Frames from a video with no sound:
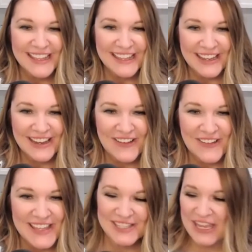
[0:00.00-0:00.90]

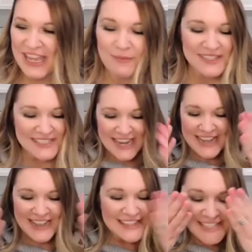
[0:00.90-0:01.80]
because you can't be
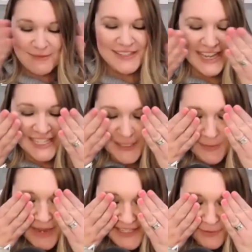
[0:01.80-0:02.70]
standing in the same exact
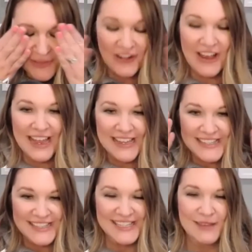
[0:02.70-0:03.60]
space with your eyes
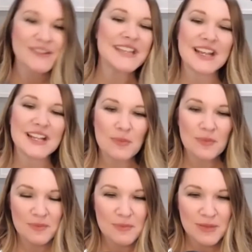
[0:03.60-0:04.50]
in the same exact
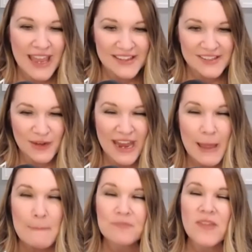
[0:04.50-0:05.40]
place, right?